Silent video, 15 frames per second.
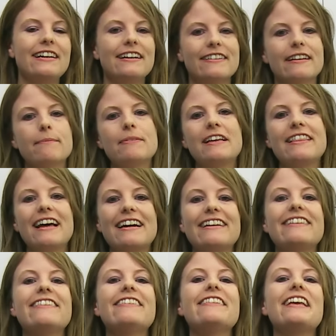something that
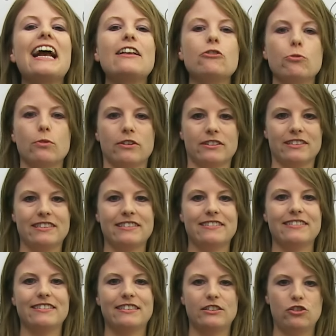is scheduled
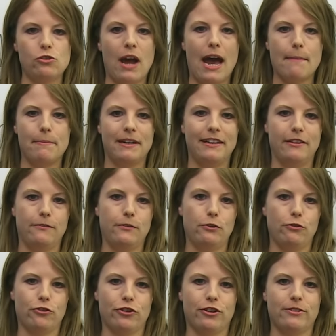to happen in the
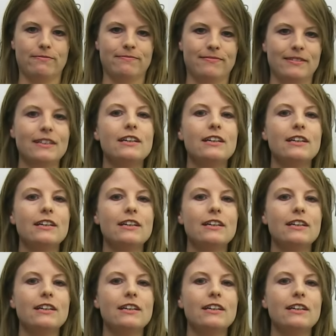future.